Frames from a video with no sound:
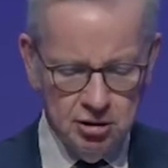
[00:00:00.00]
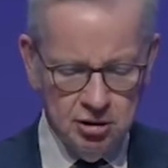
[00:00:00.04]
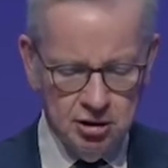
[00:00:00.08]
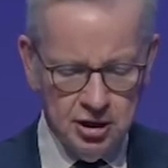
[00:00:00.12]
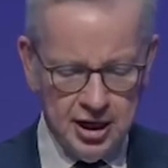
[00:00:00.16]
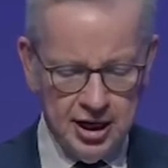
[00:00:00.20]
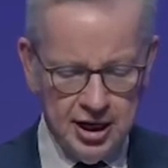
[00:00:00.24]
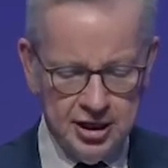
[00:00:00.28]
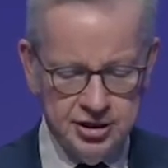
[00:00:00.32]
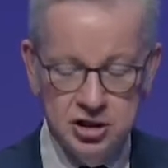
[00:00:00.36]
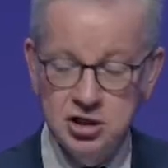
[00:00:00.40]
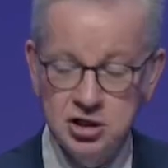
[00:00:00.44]

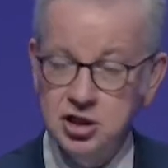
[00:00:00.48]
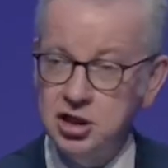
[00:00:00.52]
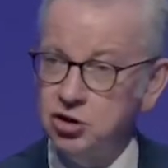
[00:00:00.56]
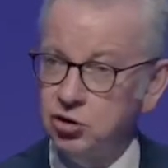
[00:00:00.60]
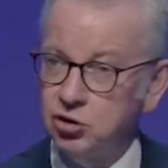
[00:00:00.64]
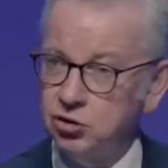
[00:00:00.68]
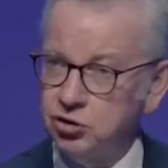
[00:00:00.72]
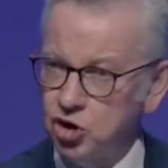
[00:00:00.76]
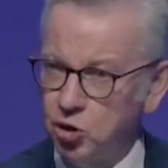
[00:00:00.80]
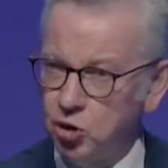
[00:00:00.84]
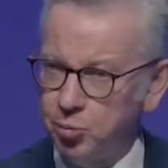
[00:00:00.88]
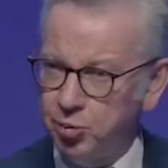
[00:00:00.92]
And indeed, on
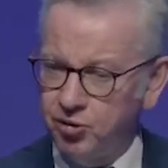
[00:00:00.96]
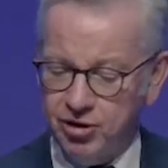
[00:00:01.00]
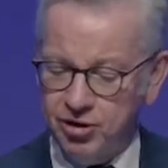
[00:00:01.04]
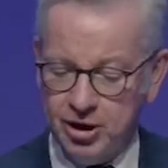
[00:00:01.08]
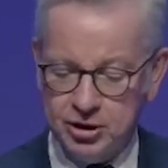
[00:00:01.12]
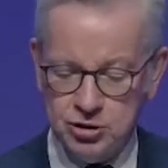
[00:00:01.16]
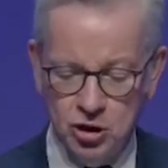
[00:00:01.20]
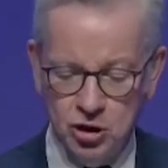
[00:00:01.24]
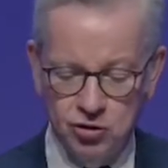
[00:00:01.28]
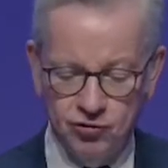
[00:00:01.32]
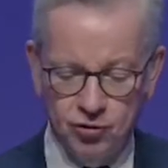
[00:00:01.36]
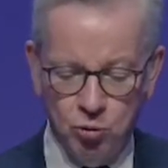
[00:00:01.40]
top of that,
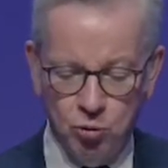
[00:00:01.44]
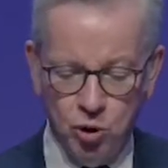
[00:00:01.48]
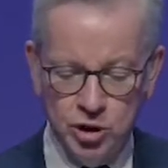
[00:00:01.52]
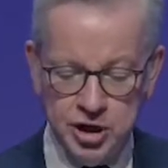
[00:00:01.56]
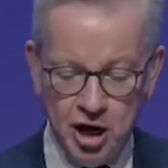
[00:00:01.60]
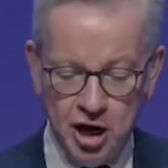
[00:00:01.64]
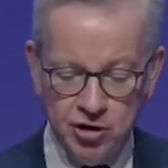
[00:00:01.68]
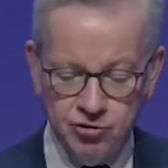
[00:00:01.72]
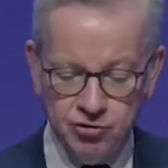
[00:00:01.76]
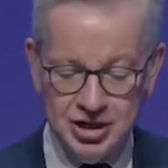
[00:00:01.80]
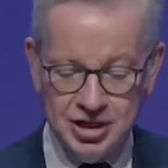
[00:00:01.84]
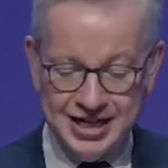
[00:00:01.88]
over
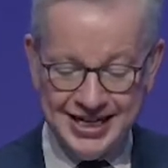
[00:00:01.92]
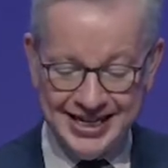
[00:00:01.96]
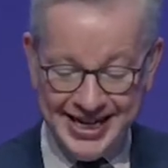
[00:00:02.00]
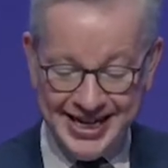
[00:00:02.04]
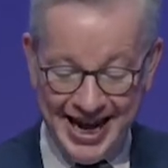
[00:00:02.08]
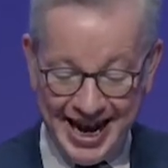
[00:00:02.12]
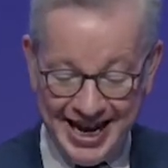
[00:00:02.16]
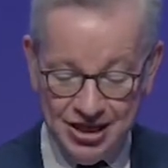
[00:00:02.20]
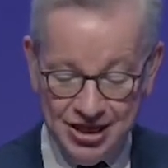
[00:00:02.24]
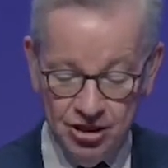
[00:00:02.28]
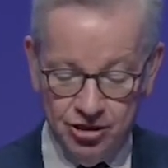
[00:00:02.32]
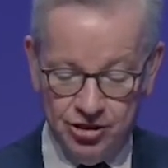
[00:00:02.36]

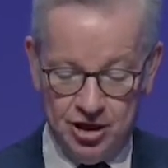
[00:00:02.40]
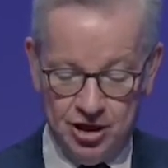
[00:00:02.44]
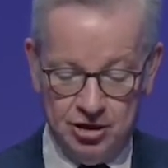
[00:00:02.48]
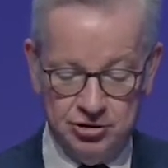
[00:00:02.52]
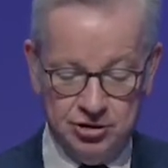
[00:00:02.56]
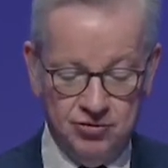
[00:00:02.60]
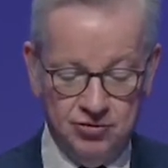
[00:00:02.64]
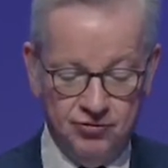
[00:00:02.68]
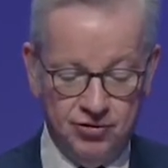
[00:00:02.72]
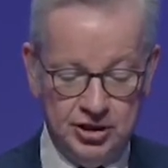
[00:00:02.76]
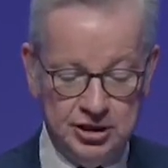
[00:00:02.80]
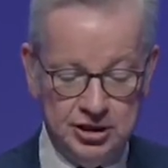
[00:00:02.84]
110,000
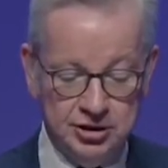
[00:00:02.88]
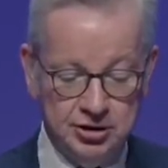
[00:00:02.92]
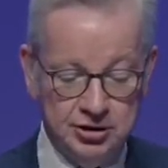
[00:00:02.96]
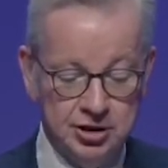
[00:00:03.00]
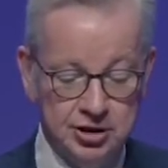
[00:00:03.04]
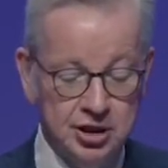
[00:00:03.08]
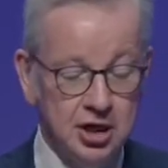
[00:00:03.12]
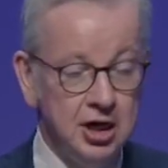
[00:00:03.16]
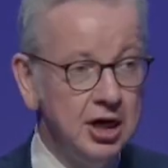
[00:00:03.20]
visas